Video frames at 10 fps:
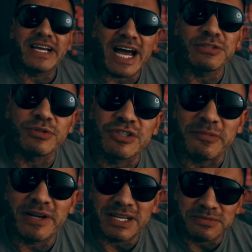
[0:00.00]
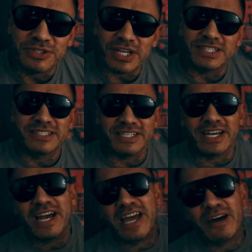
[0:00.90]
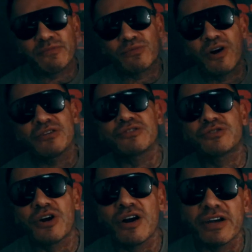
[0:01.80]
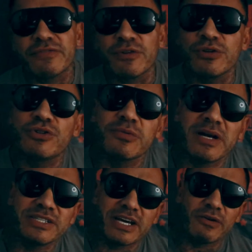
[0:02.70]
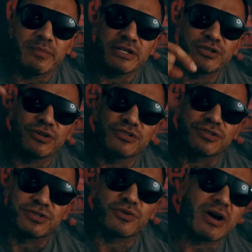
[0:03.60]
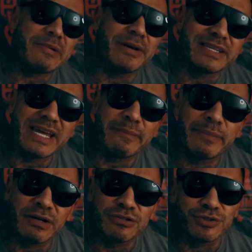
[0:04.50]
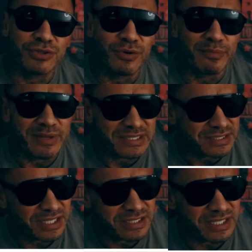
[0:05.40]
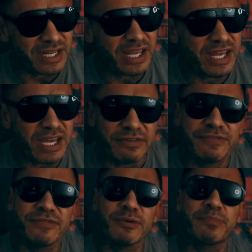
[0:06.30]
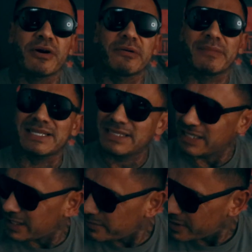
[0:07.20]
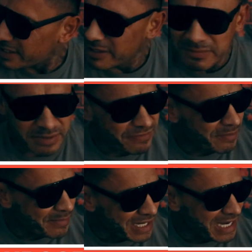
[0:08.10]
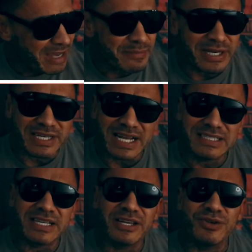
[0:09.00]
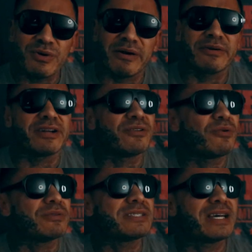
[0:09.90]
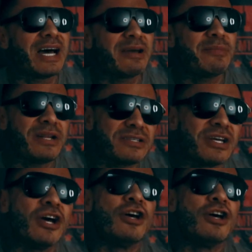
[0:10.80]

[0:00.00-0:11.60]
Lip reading: Guys, what's up? My name is JC. I am Wrong Strong. If you're new to my channel, make sure you subscribe, hit that bell so you don't miss nothing. If you're part of my team, mi familia, mi raza, you already know what time it is.